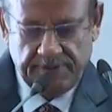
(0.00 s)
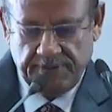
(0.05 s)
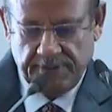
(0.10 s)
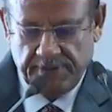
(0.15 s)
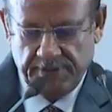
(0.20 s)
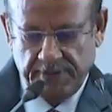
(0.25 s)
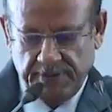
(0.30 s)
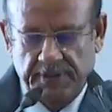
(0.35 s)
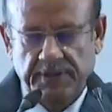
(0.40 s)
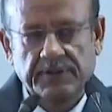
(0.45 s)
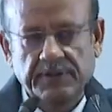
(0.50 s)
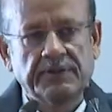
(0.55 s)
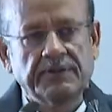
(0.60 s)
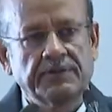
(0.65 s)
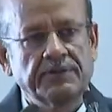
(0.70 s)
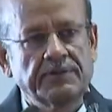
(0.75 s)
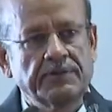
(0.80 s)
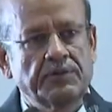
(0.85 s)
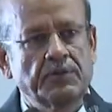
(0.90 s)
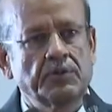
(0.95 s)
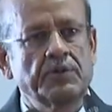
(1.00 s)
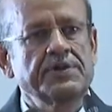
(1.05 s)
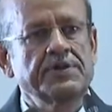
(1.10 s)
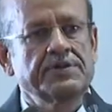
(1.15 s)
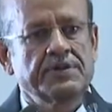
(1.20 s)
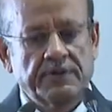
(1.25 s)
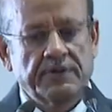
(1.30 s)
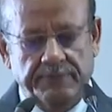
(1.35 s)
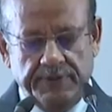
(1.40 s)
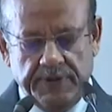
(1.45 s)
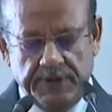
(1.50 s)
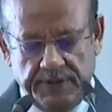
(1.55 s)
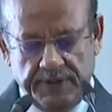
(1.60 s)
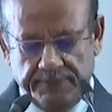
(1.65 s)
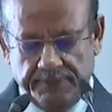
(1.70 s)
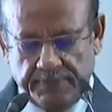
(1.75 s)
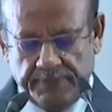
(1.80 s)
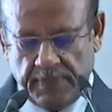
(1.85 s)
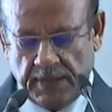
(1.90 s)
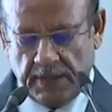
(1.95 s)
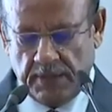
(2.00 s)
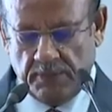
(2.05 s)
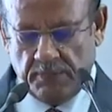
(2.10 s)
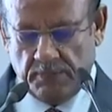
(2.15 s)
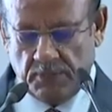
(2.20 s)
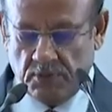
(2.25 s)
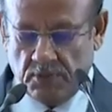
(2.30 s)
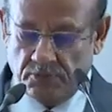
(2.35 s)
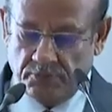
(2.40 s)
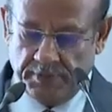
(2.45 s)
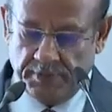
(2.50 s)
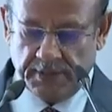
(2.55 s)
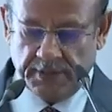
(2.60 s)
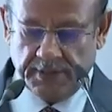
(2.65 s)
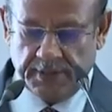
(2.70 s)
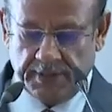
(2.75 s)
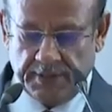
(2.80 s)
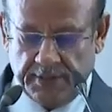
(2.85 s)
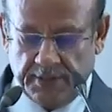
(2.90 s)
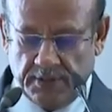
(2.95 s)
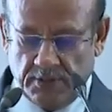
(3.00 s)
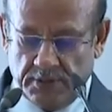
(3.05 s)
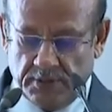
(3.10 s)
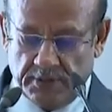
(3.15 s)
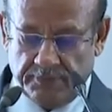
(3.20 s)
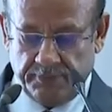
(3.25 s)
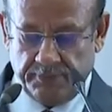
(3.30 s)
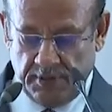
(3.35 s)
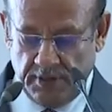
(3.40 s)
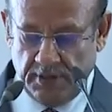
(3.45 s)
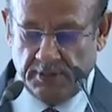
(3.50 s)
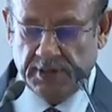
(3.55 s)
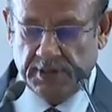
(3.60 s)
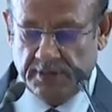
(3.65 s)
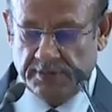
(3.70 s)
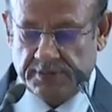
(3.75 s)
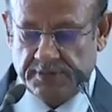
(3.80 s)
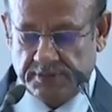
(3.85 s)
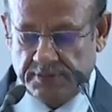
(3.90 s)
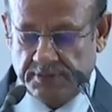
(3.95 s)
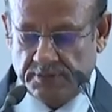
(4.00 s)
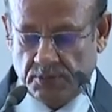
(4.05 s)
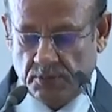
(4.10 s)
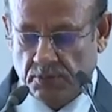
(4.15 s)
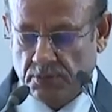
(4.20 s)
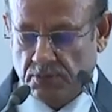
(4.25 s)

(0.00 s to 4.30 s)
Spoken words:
in the judicial field, because we are getting a lot of emails, though no